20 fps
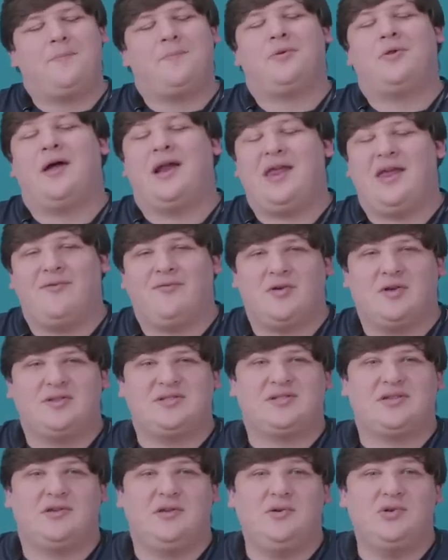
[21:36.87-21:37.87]
plenty of good
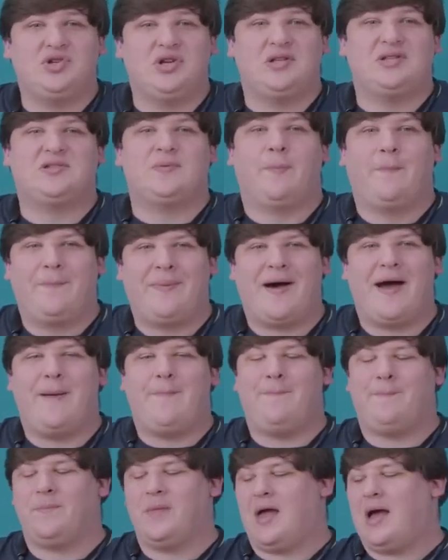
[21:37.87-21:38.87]
solutions,
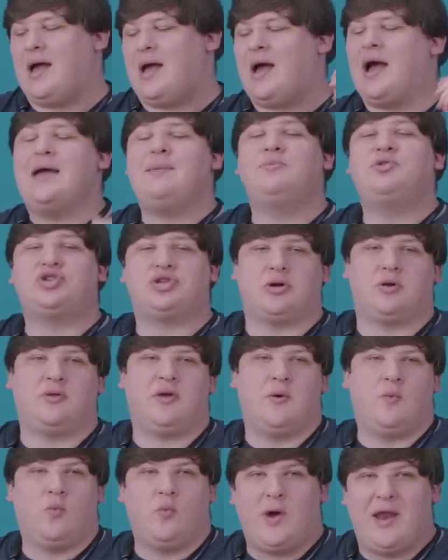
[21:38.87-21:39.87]
but I'm sure
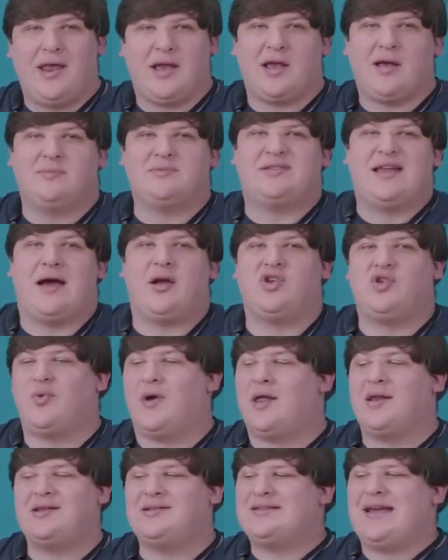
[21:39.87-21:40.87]
that when it comes down to
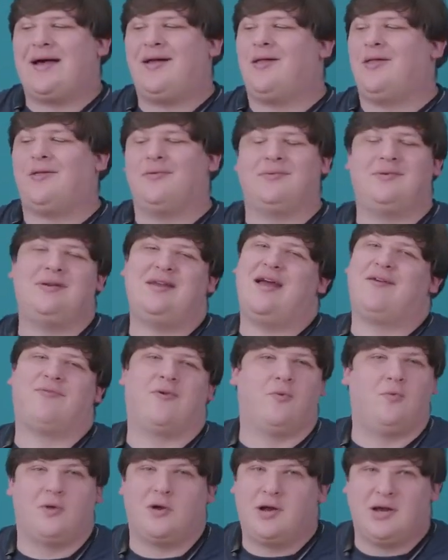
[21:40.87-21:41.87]
it, Dell
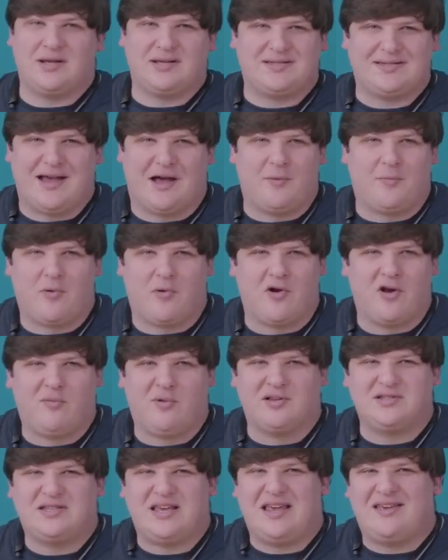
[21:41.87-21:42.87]
never wanted to sell
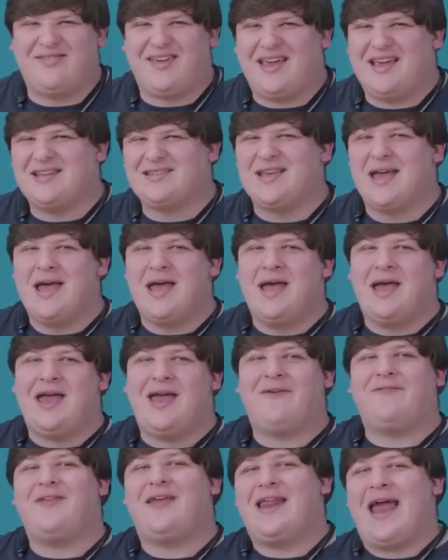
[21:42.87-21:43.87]
portable TVs.
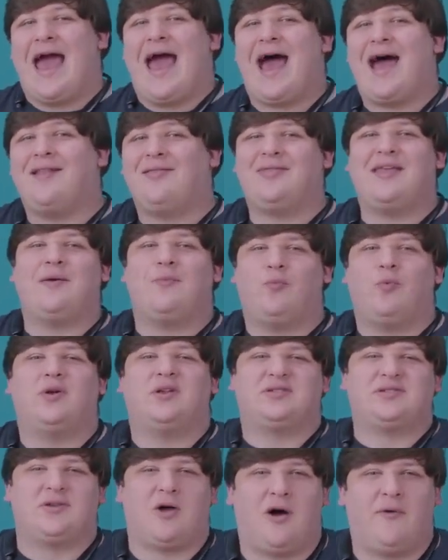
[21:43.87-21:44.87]
If they had, they would
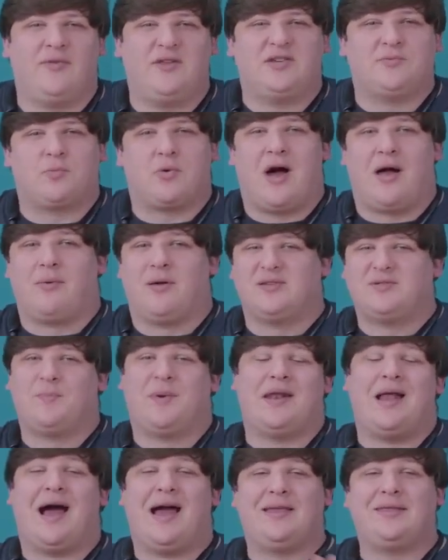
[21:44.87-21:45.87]
have solved these problems,
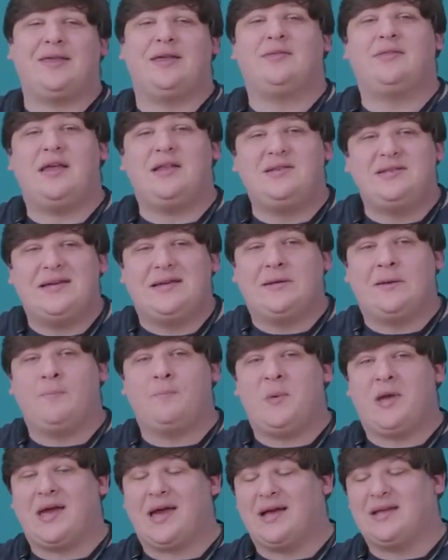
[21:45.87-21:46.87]
but I think they didn't
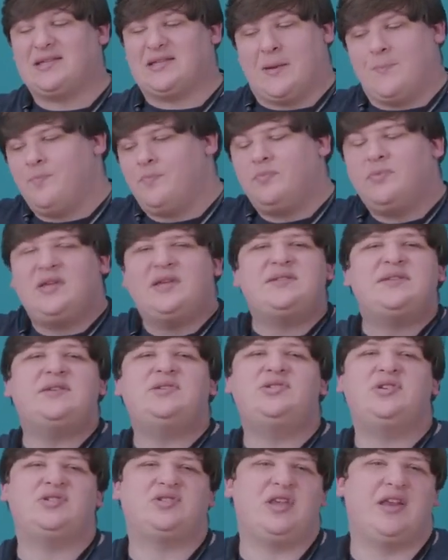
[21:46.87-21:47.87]
because this
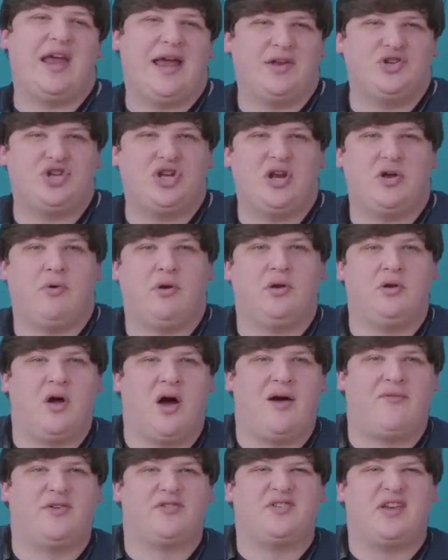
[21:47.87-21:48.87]
is just an engineering
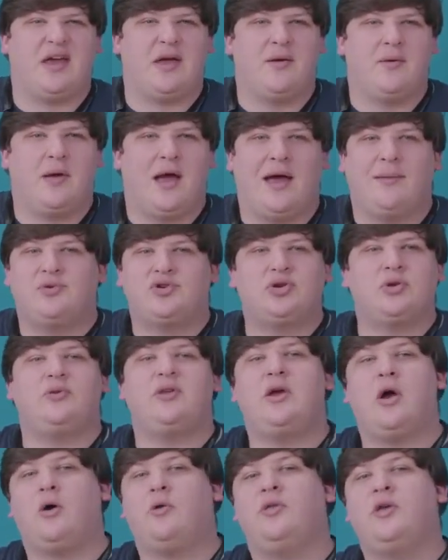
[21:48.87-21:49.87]
novelty. I'm sure
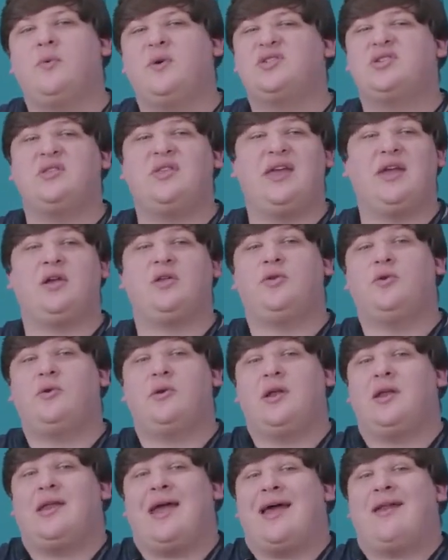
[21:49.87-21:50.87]
the only reason they
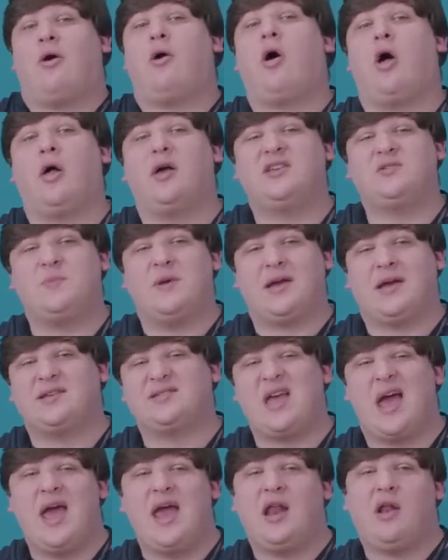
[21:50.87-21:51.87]
included it at all is
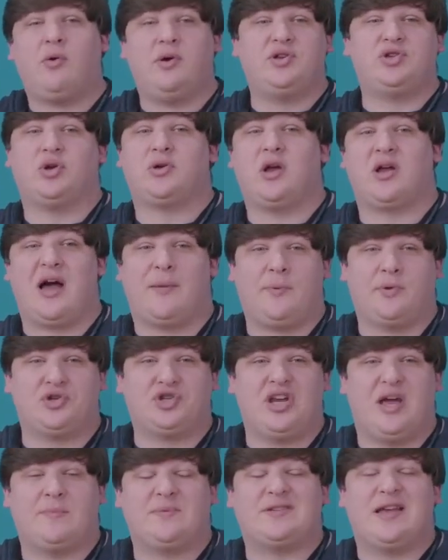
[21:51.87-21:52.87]
because it only took a couple
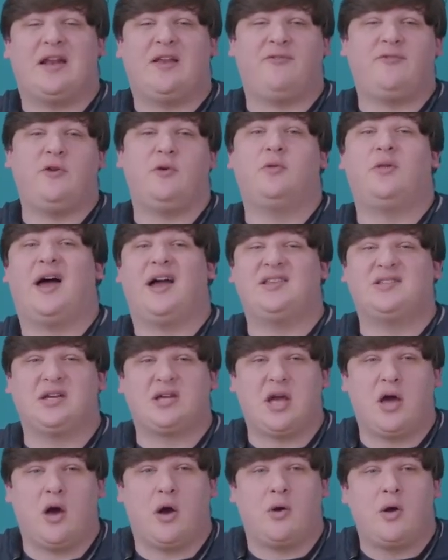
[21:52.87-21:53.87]
chips and a few lines of
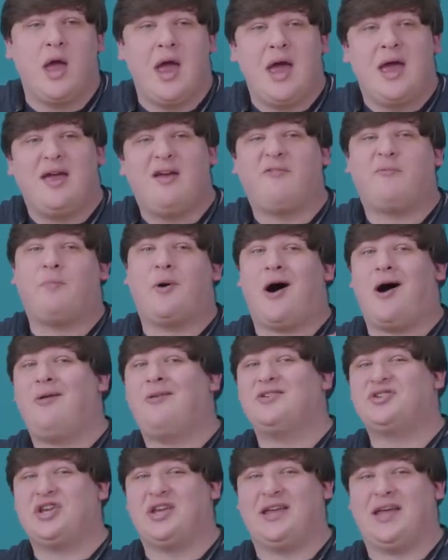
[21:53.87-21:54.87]
code. If
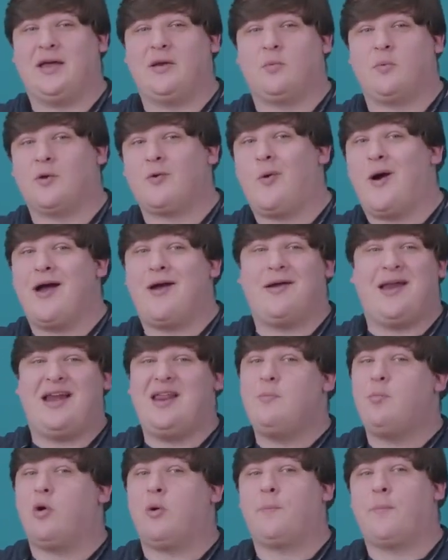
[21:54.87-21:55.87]
polishing it required
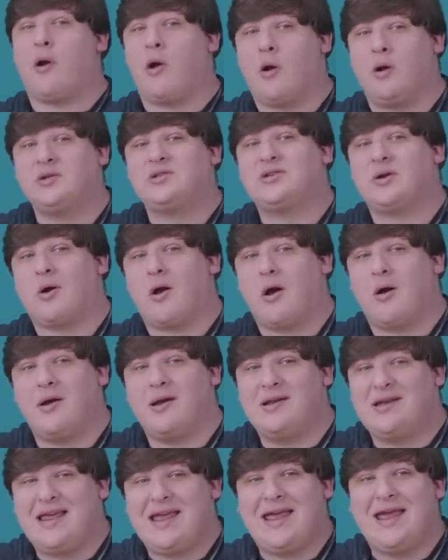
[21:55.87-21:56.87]
any more parts or
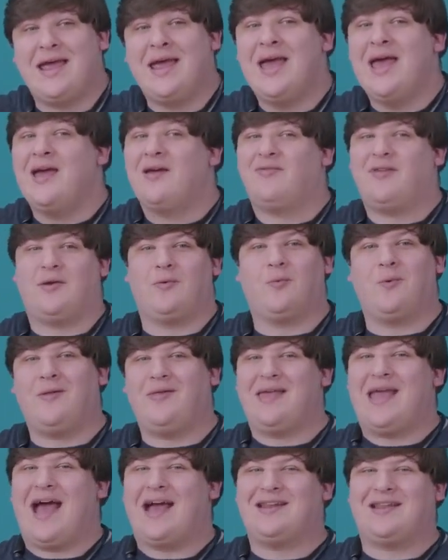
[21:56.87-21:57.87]
R&D, if they'd
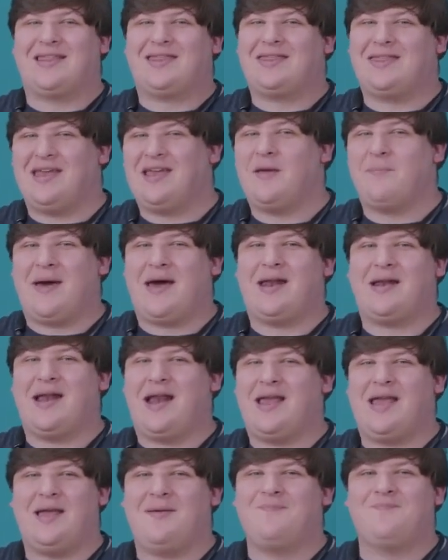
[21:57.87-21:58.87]
really had to think about it
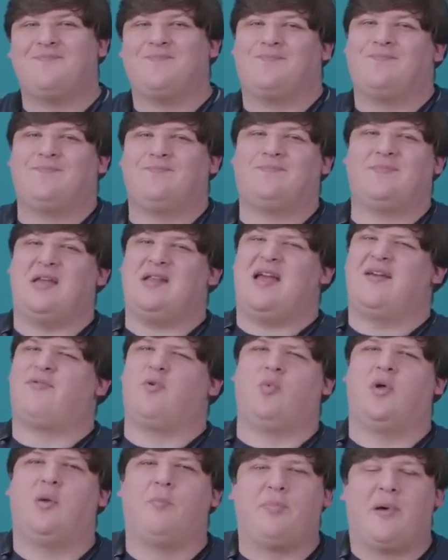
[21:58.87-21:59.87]
any, they never
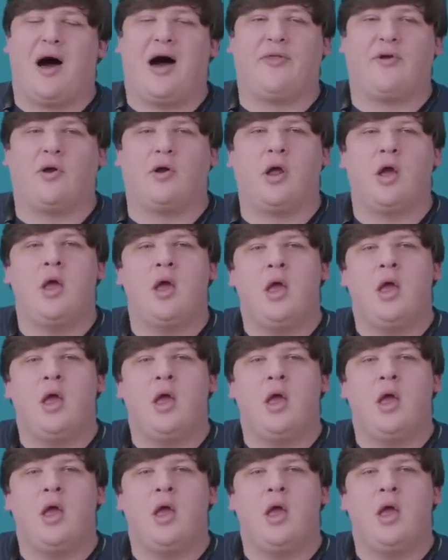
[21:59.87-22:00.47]
would have bothered.